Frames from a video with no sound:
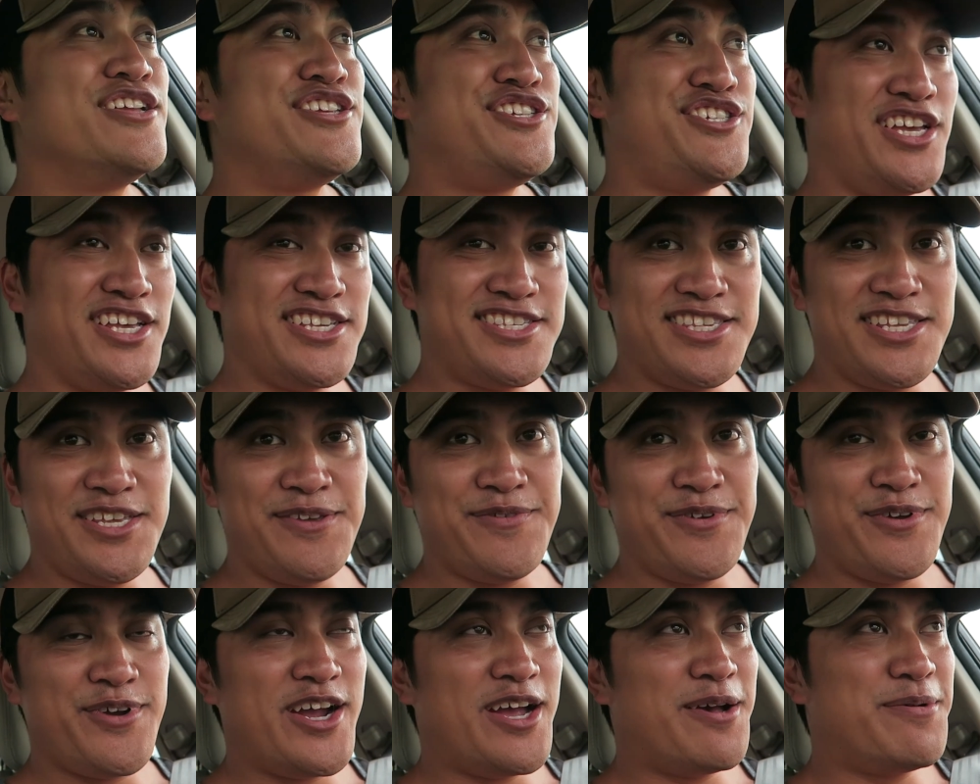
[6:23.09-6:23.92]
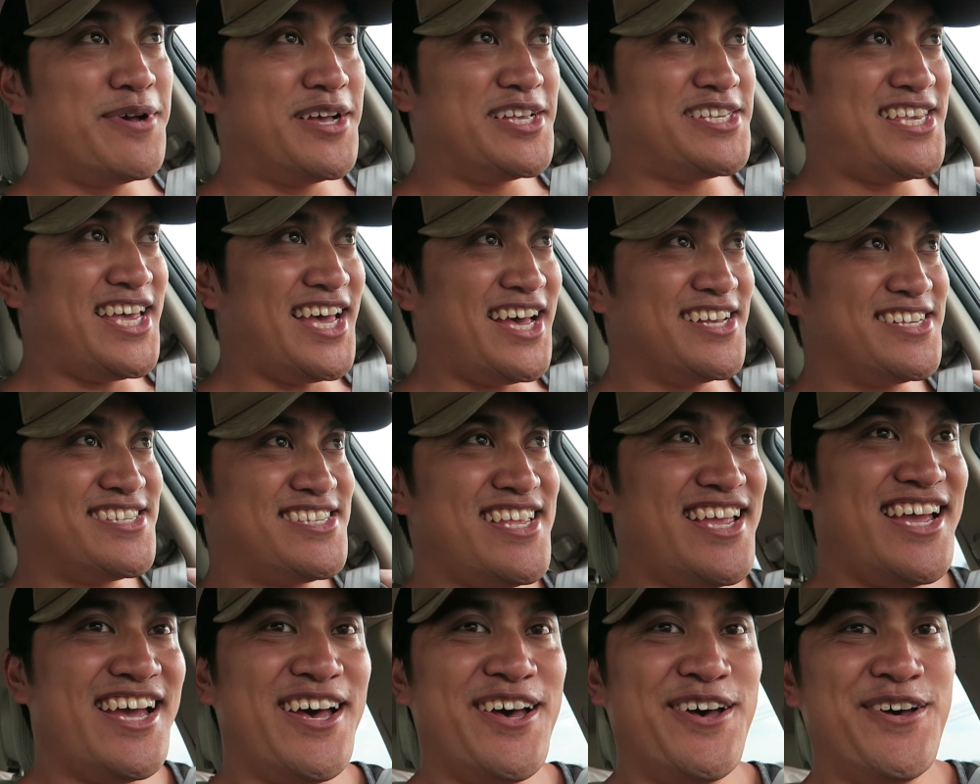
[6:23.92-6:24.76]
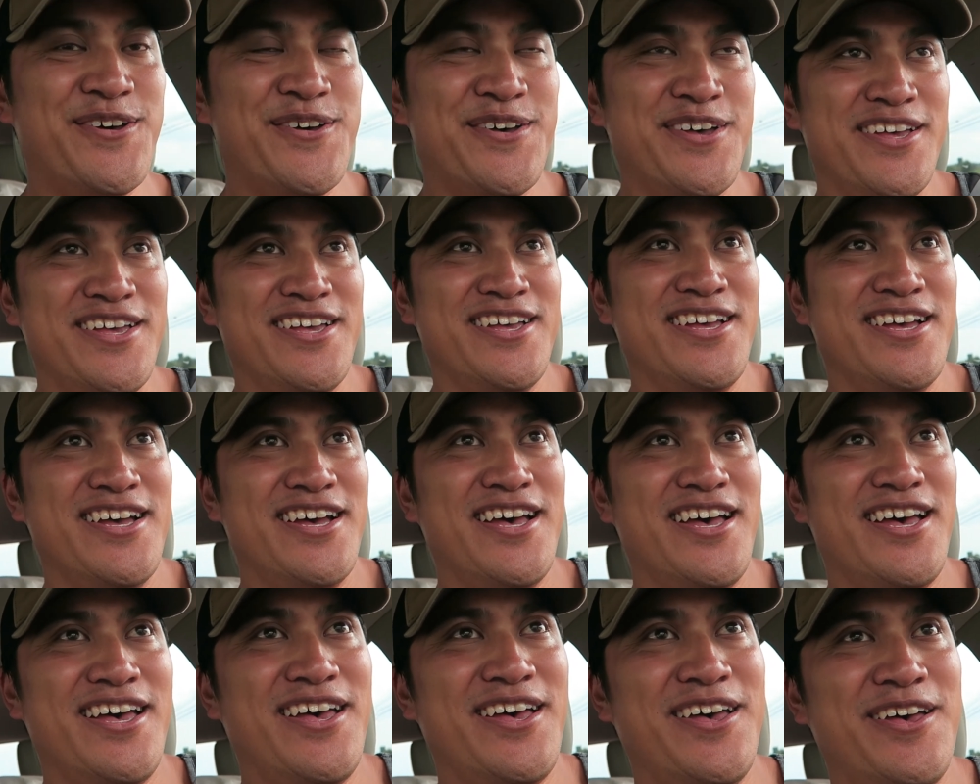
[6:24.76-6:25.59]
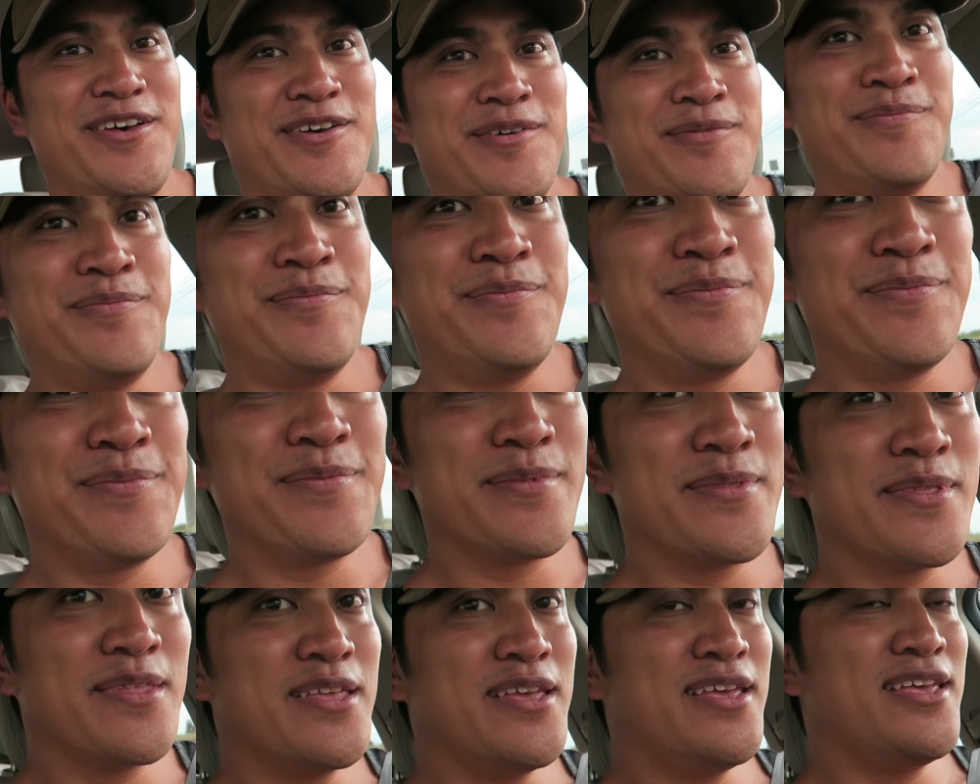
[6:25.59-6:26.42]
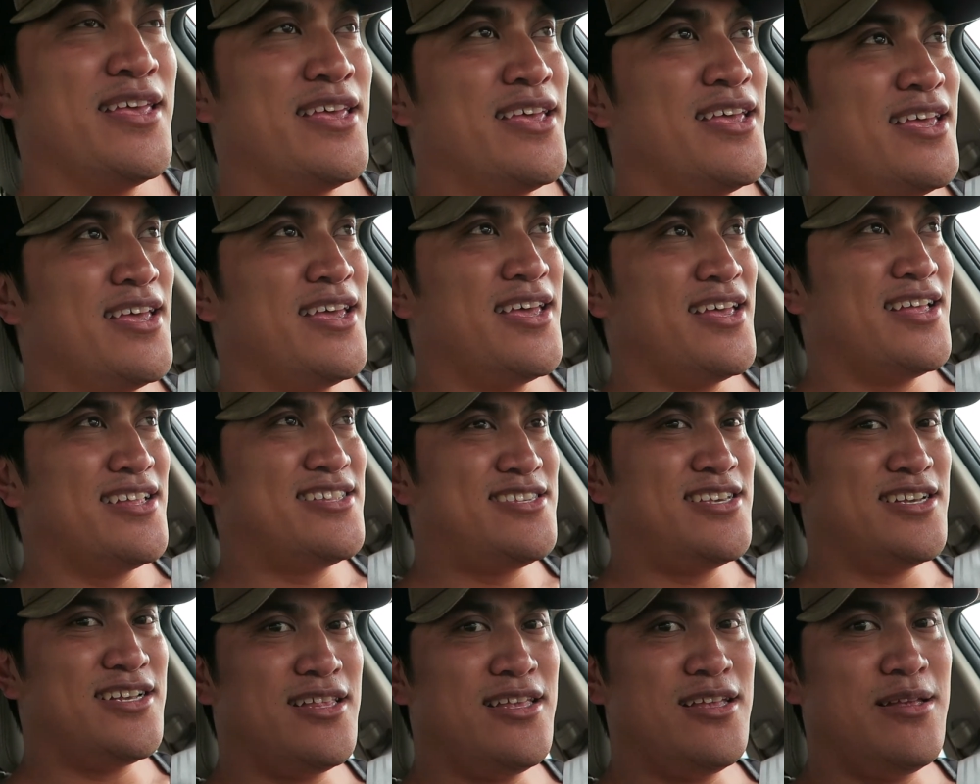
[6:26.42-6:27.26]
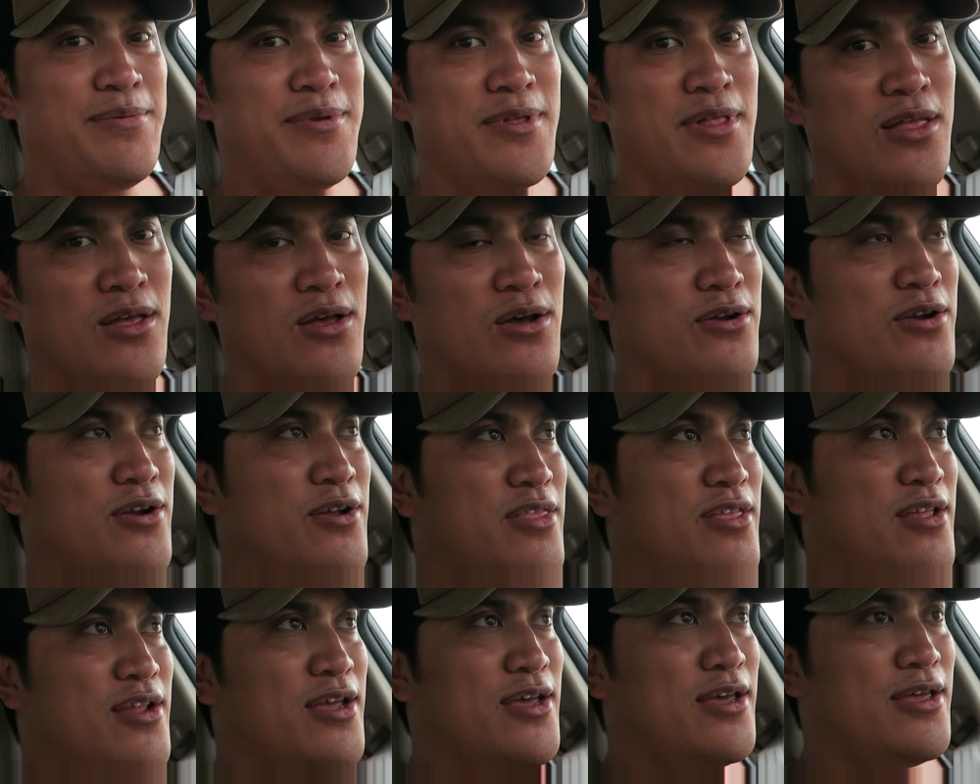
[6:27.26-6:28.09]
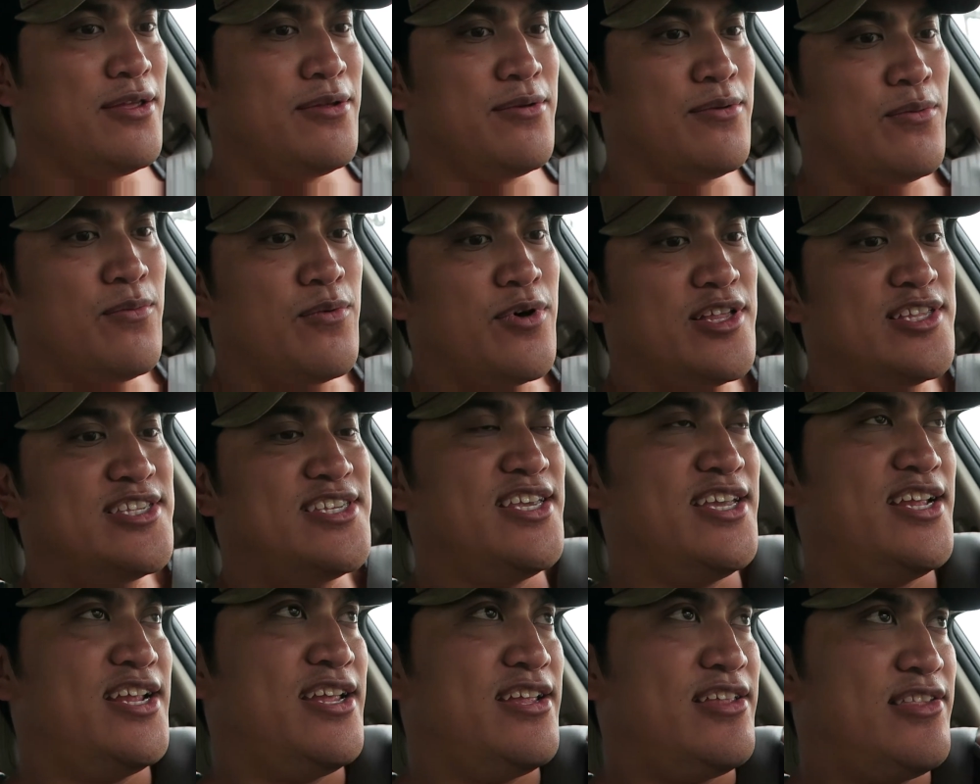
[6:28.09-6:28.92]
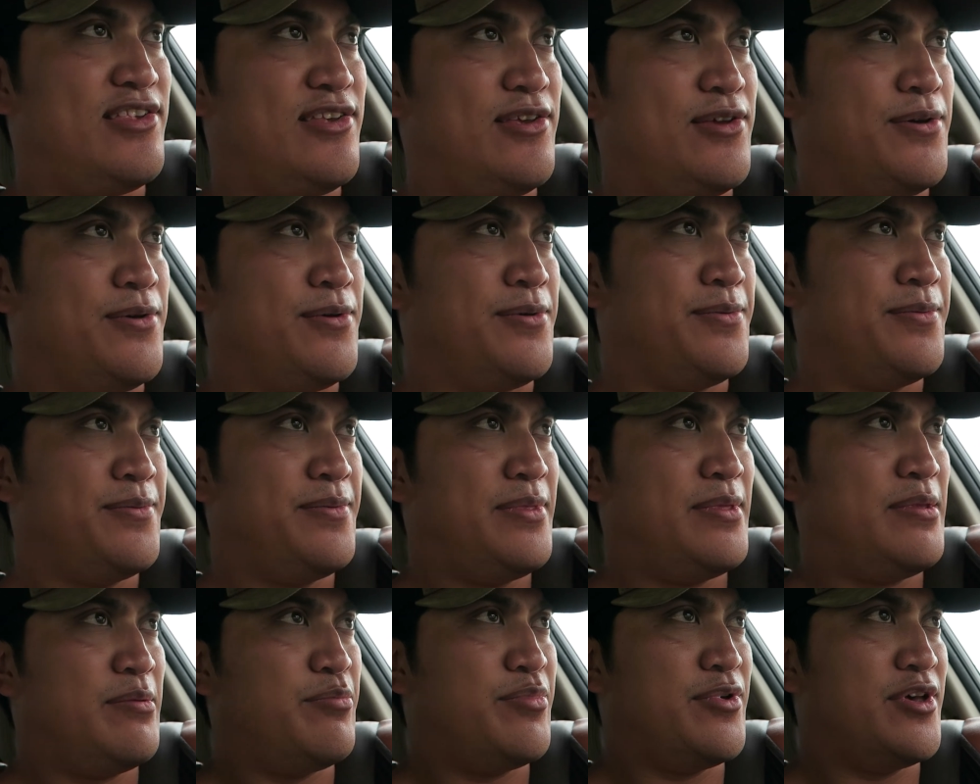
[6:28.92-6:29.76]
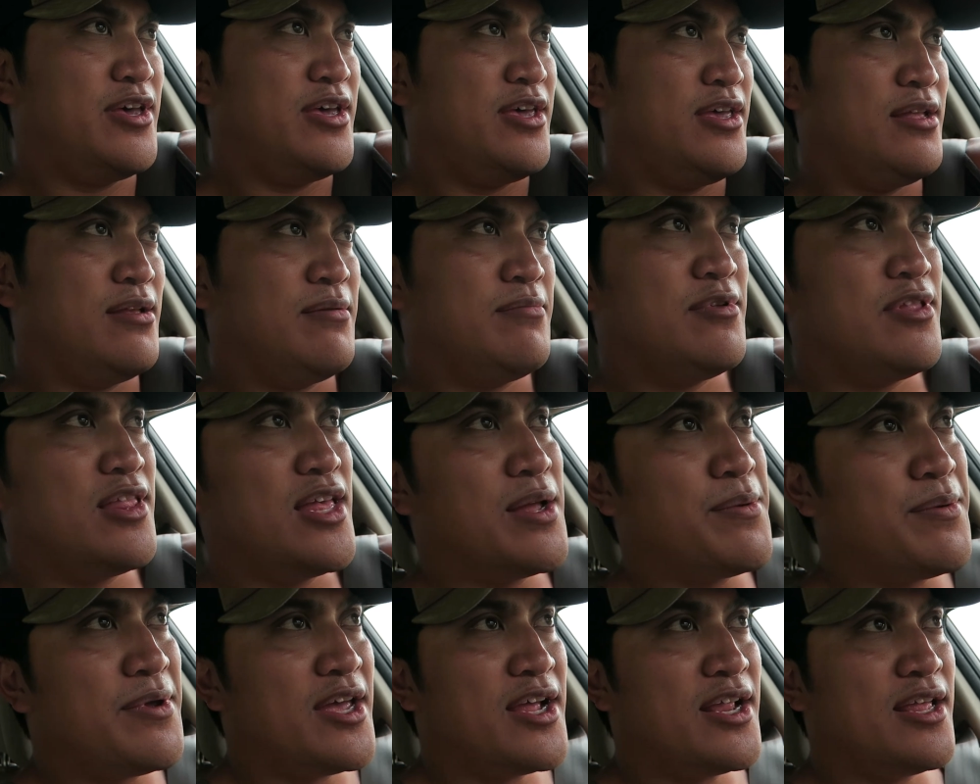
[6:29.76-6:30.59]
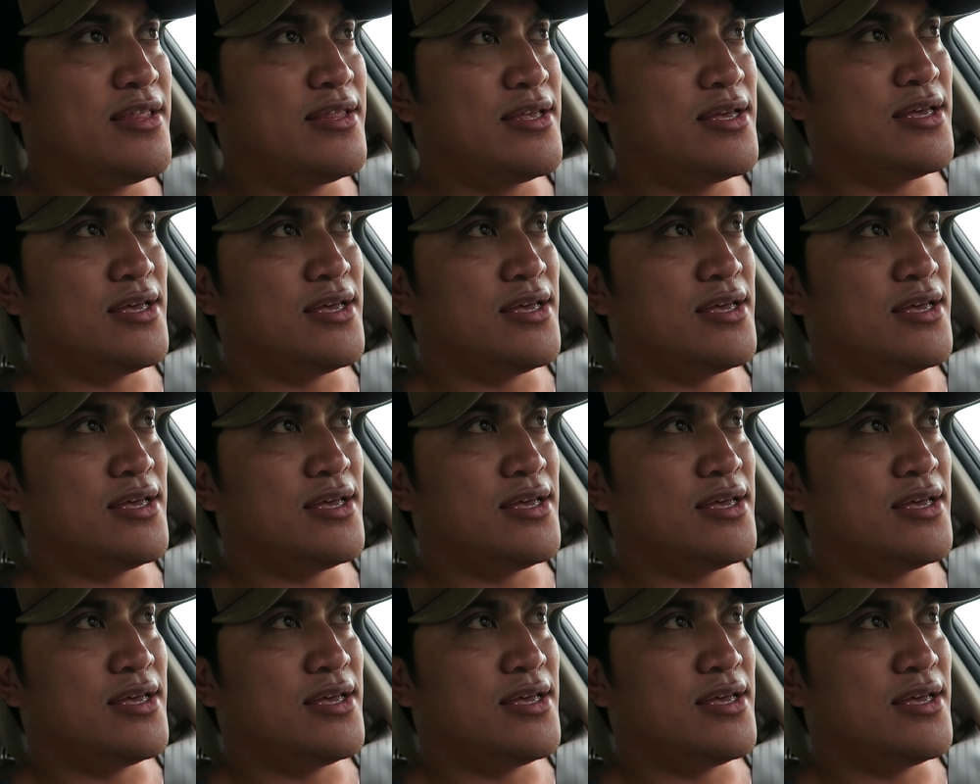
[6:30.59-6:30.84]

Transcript: Just leaving Grandma's house now. Um, it took a little bit longer than I wanted it to, but I'm glad we got it